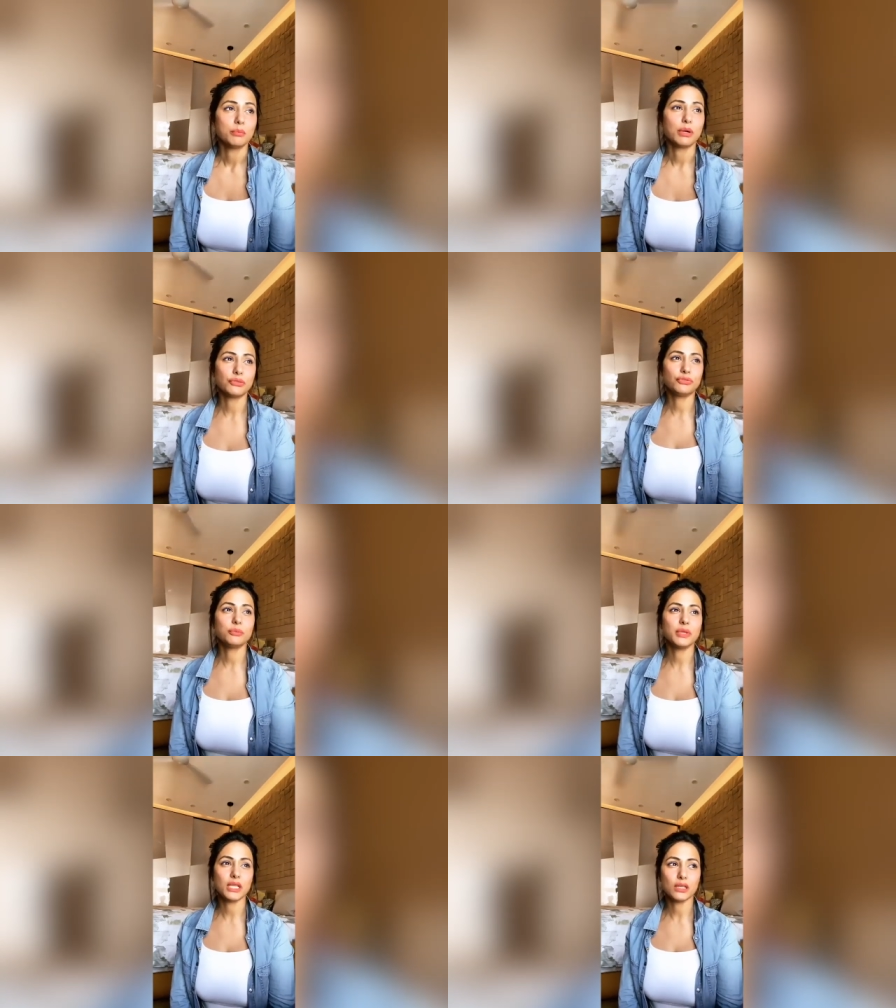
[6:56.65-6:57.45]
But
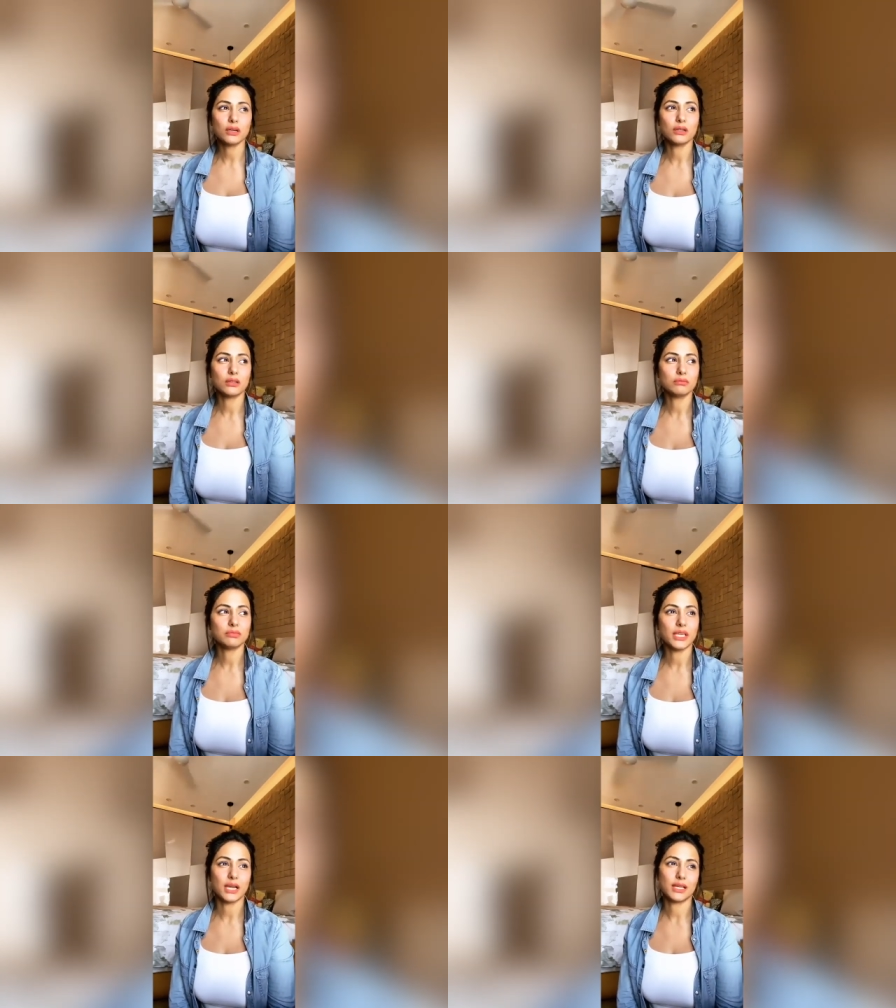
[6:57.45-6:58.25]
for me,
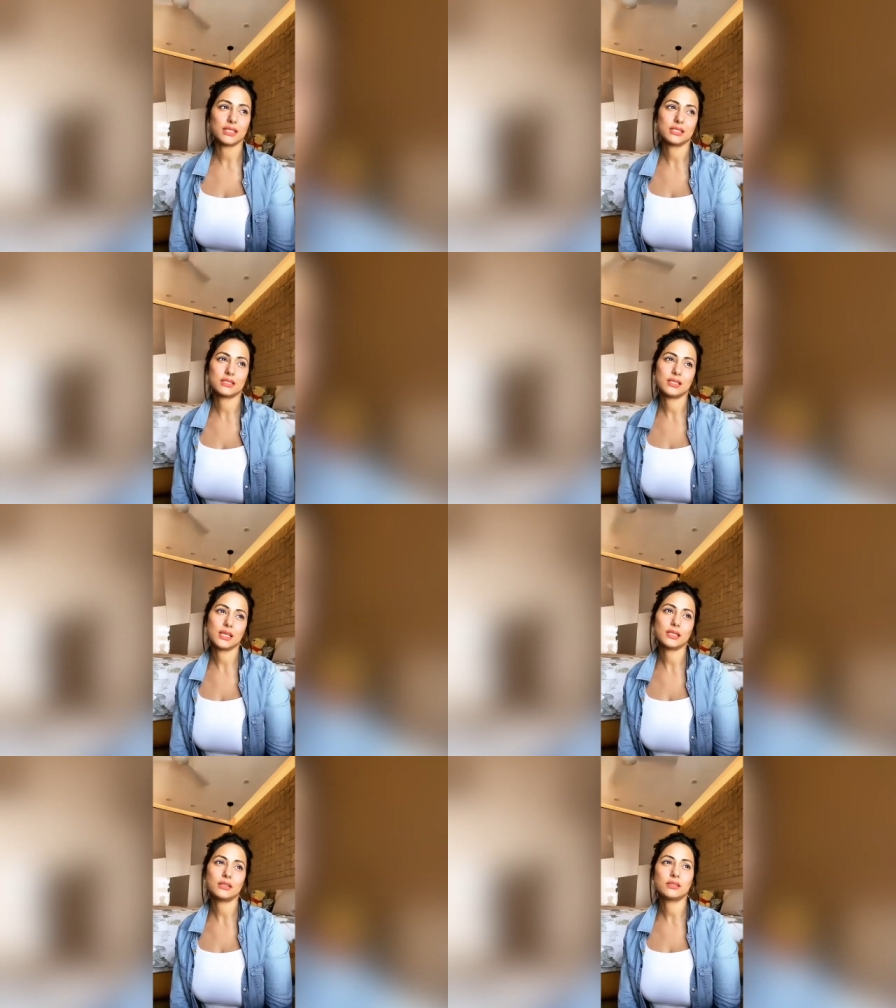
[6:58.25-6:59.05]
it's
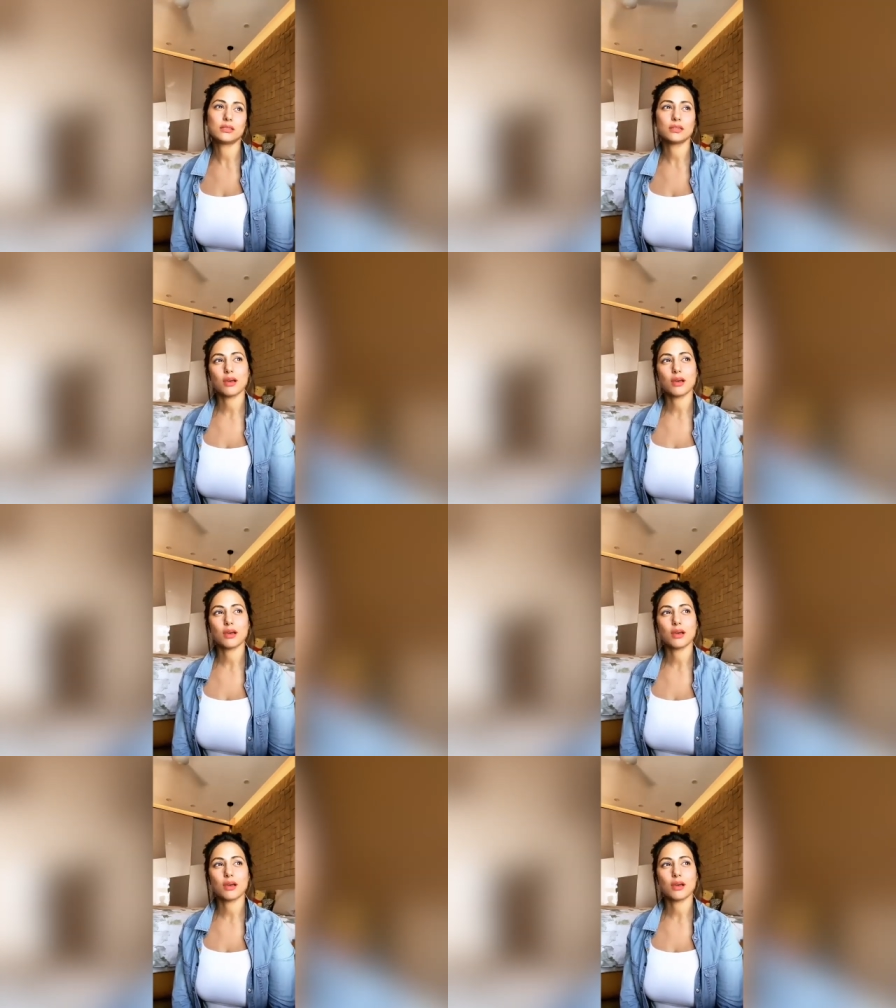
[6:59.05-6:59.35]
Sid,